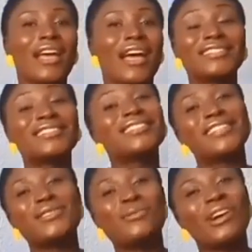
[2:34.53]
I turned
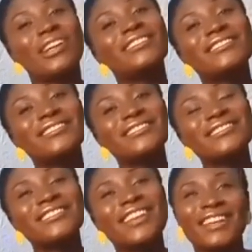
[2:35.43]
31
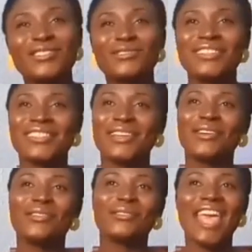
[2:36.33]
like 2 days
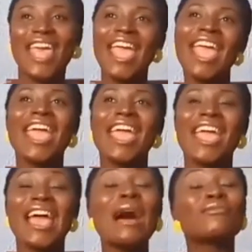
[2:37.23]
ago.
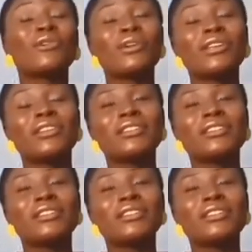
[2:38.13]
Yeah, I'm growing